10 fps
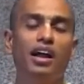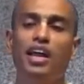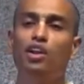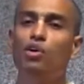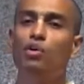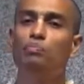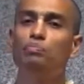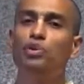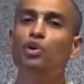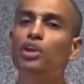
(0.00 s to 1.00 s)
you know,
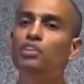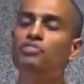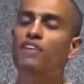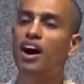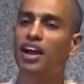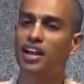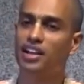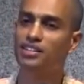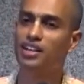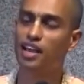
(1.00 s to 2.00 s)

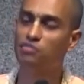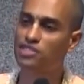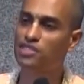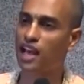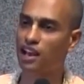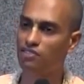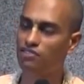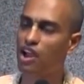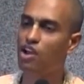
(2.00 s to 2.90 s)
purified himself